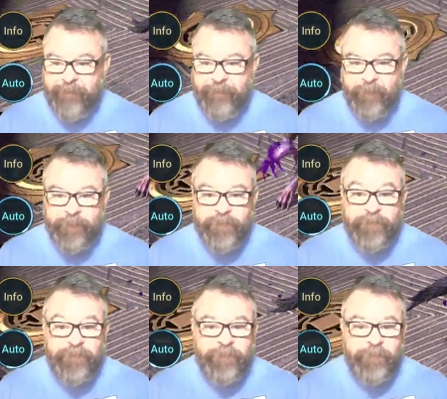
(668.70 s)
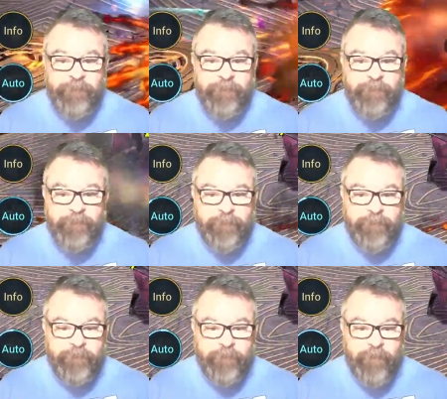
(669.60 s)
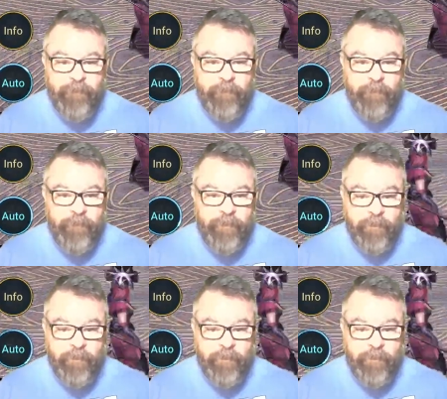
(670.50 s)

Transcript: Nobody speaks.